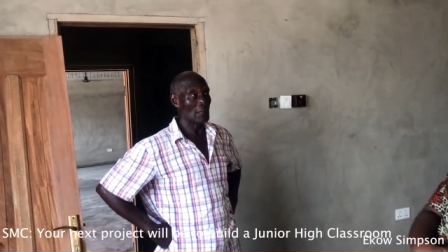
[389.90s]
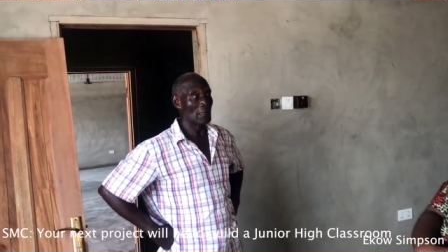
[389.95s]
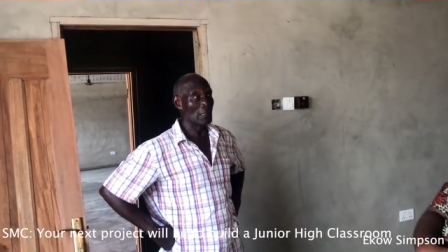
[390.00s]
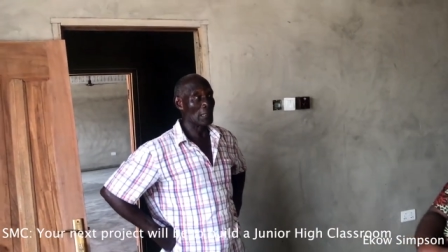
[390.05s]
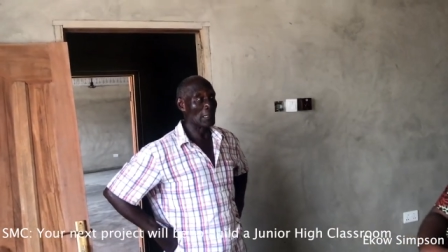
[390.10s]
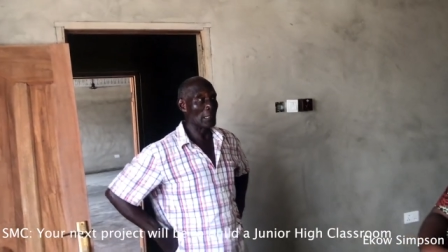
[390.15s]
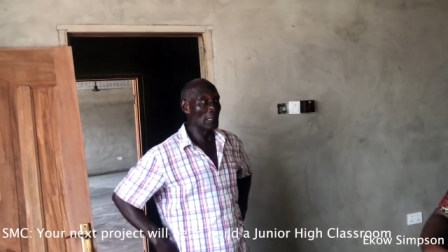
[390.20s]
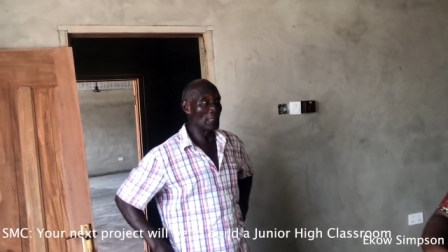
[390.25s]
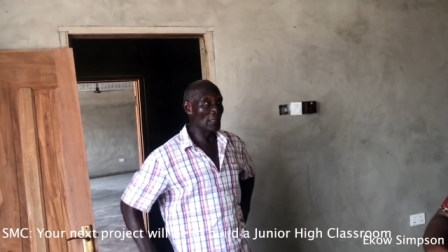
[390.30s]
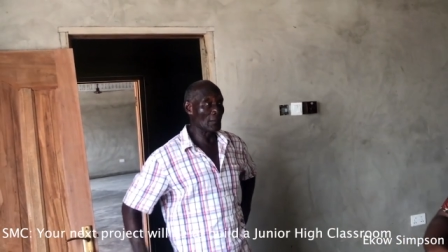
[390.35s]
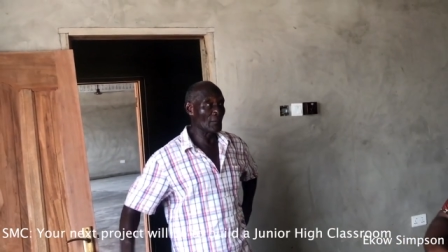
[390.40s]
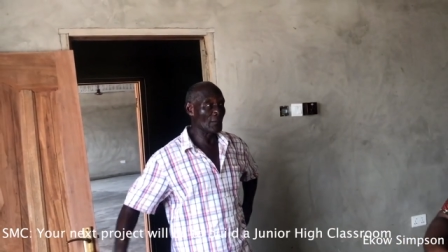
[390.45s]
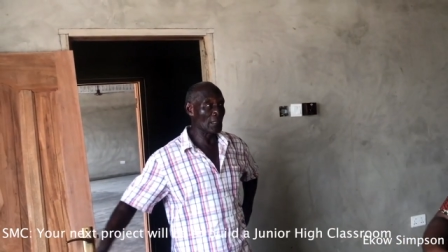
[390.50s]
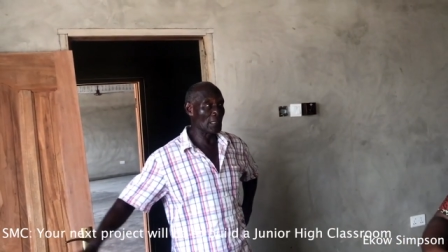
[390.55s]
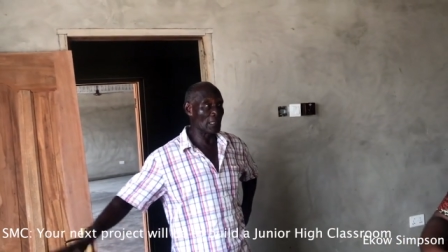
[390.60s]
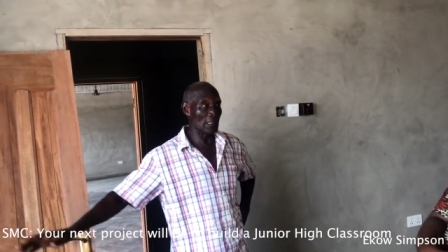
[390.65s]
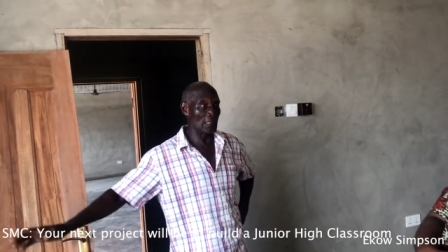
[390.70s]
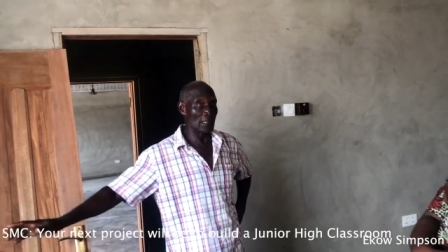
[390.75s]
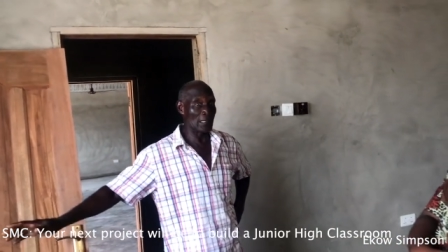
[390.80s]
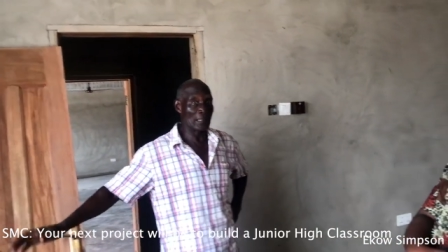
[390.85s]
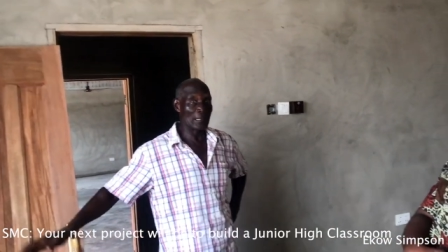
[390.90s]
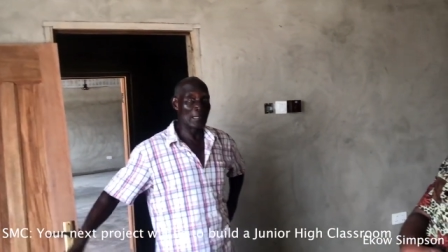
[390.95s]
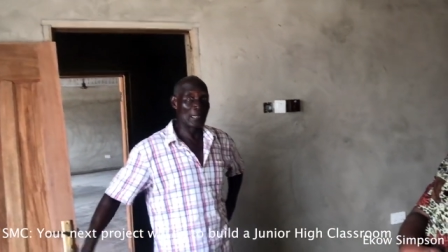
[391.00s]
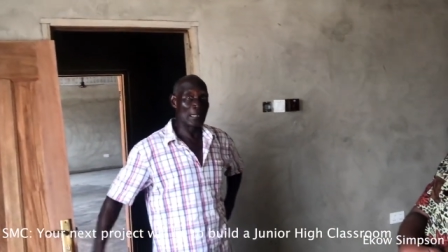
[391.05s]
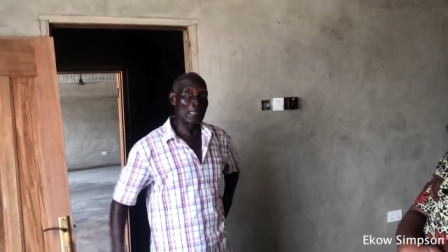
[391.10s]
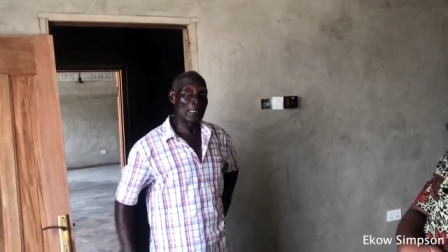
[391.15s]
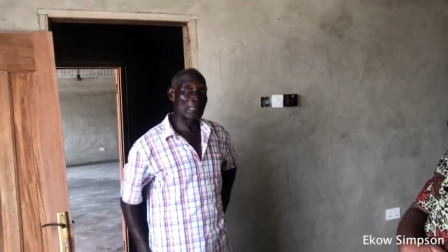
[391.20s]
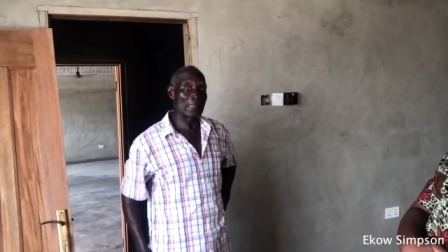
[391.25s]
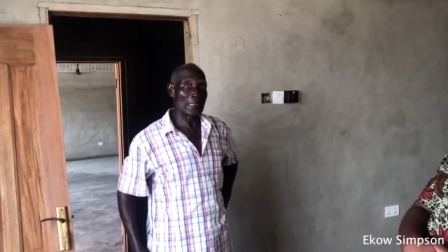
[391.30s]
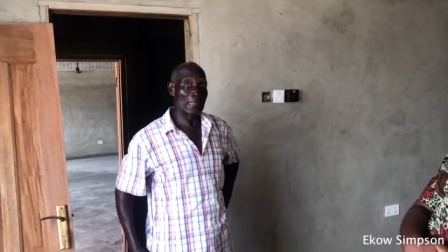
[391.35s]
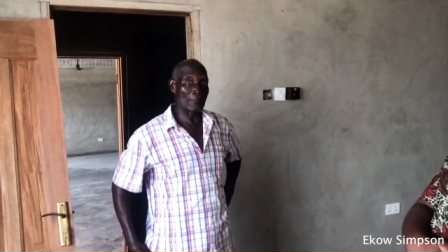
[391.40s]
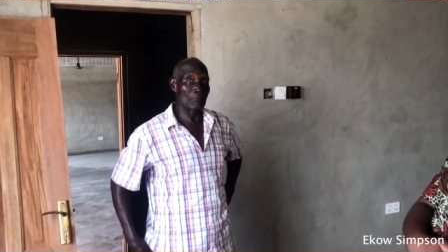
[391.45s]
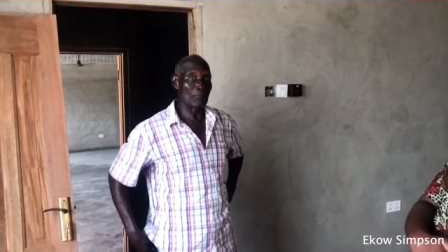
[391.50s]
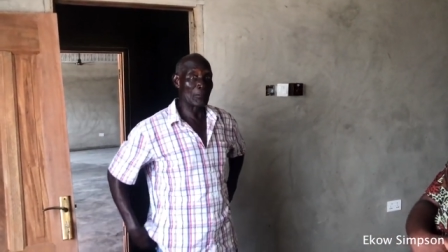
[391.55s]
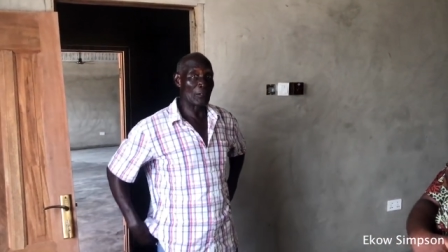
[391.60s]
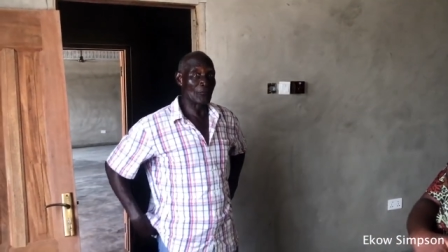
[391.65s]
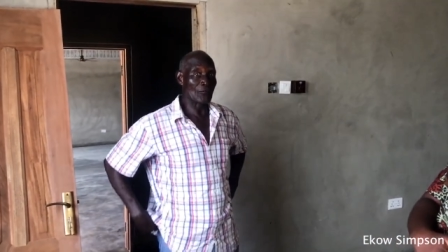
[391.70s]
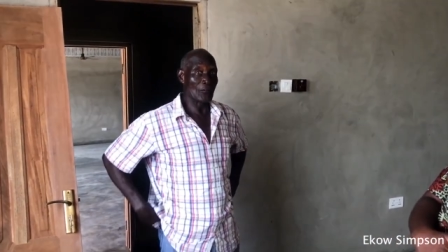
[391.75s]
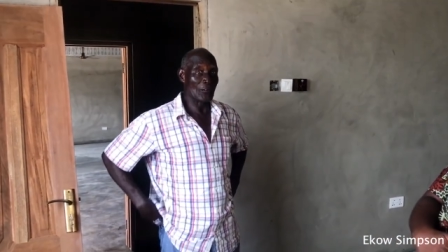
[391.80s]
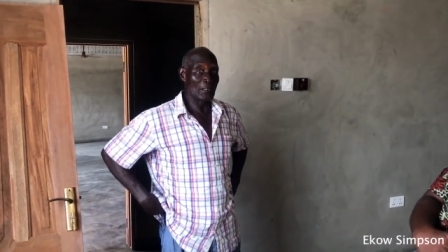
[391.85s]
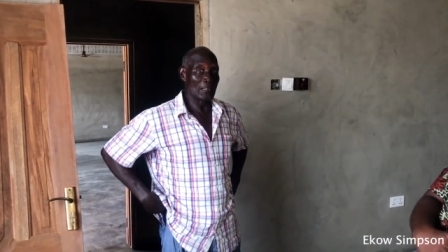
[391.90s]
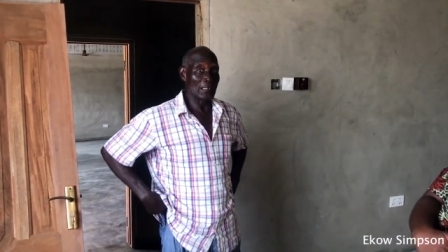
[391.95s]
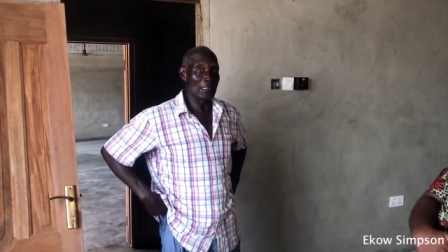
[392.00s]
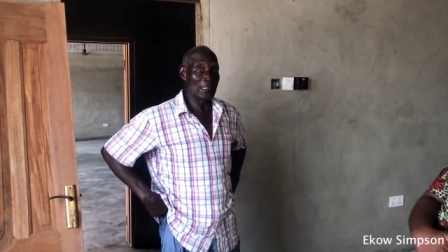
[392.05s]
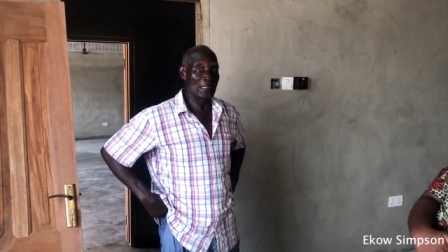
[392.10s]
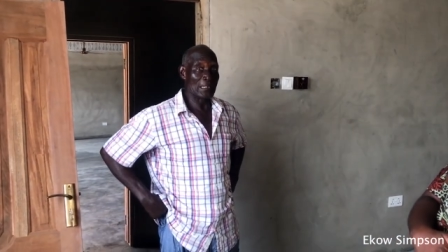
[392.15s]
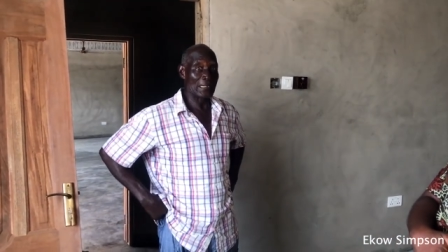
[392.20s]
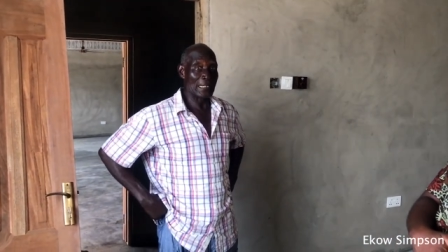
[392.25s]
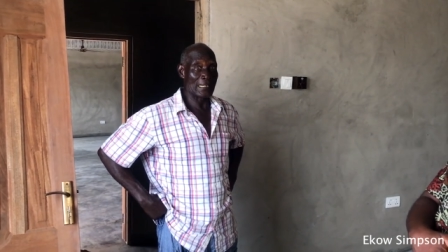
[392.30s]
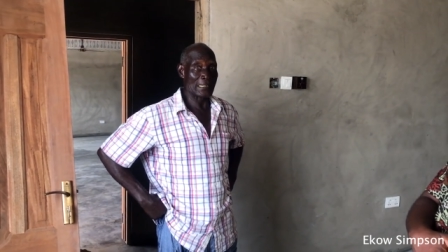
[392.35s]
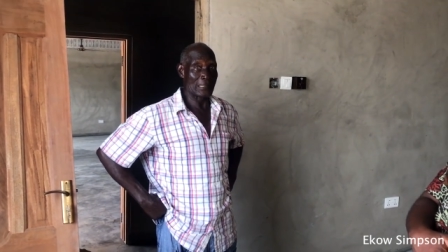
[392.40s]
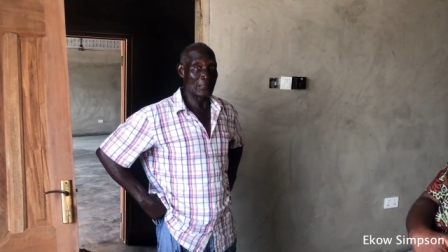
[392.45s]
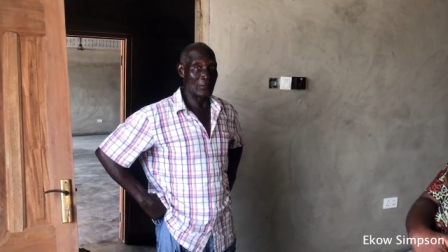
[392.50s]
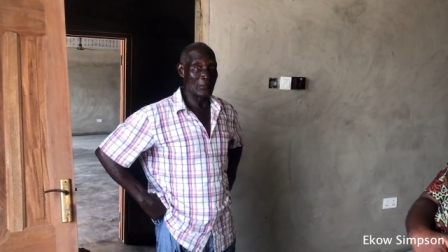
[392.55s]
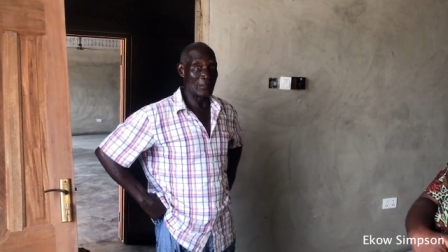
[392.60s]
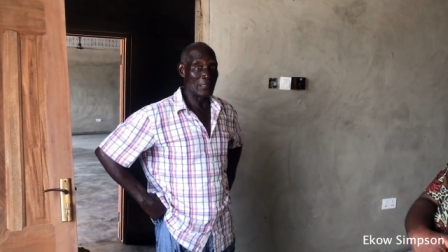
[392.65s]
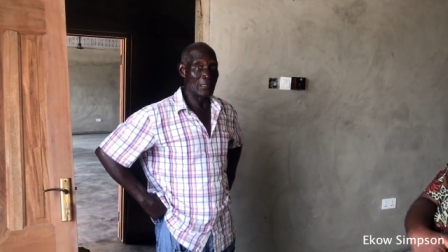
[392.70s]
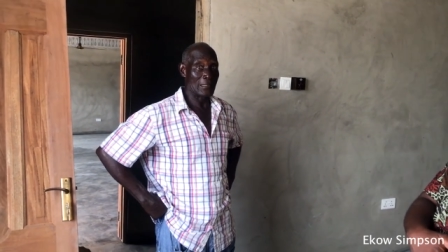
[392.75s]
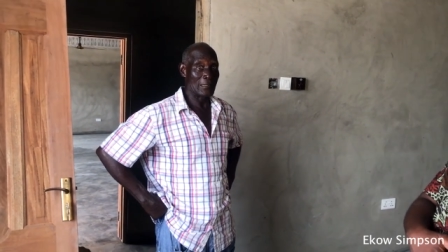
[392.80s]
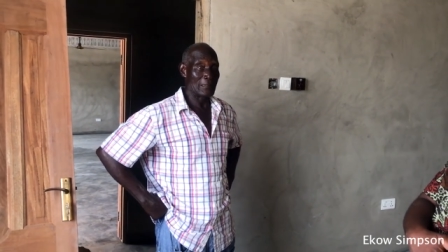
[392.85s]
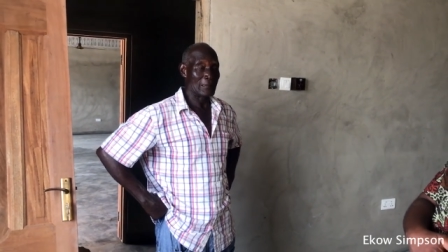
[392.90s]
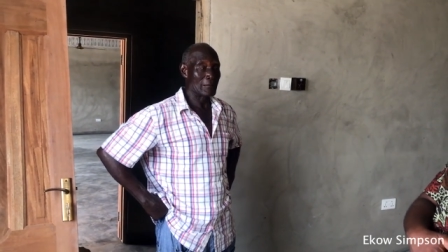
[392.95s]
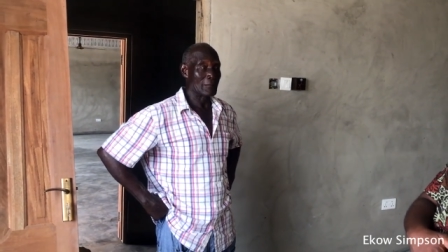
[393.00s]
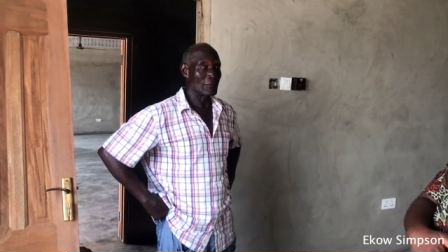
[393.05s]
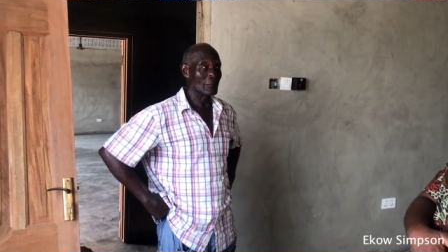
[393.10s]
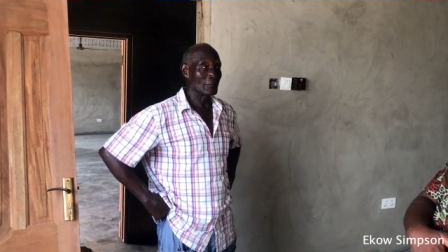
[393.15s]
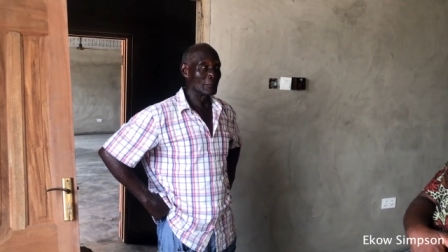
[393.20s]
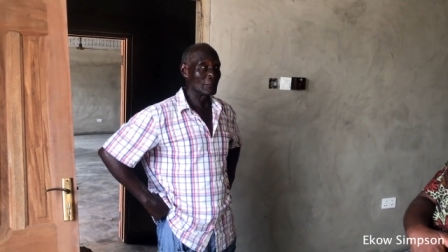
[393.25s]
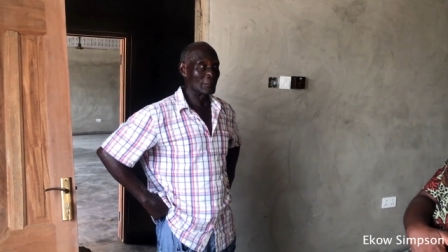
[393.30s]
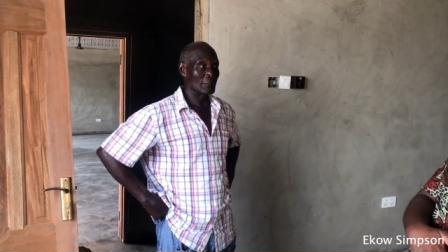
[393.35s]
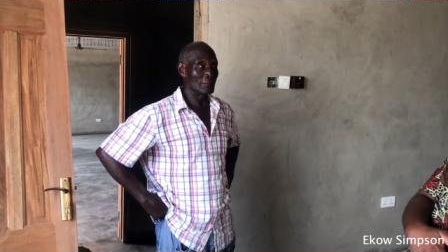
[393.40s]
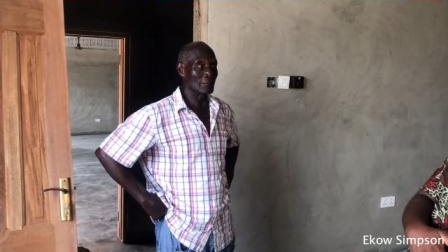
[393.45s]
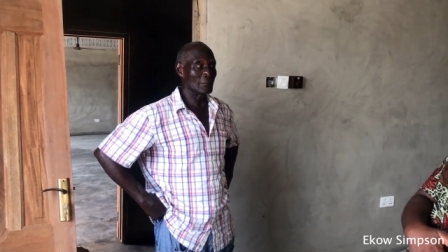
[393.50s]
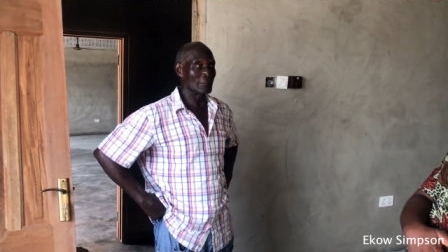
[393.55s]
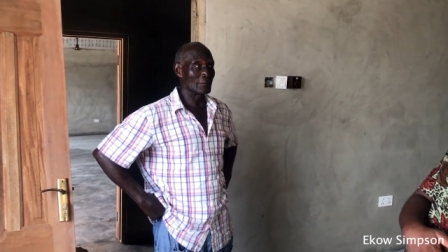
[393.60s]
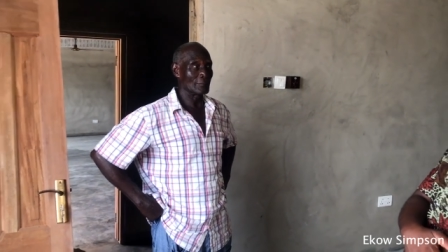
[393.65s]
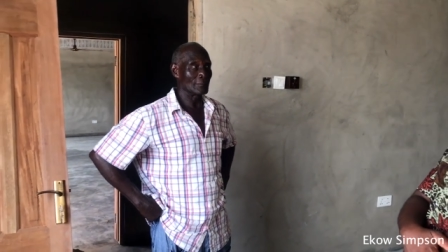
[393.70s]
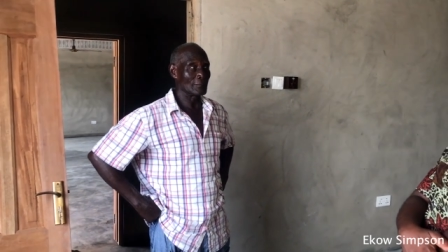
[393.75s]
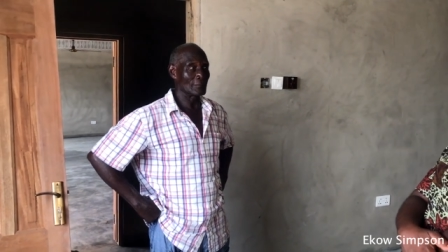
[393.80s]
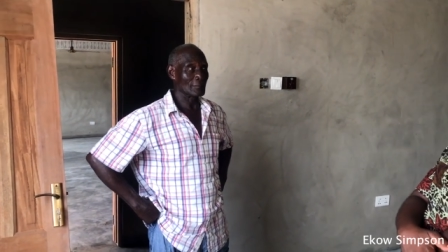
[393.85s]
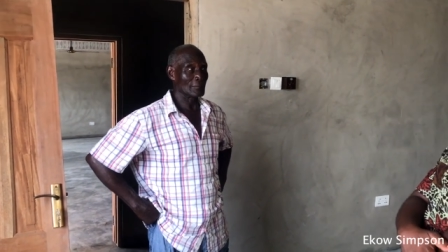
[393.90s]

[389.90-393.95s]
Mm-hmm. That is my next next week.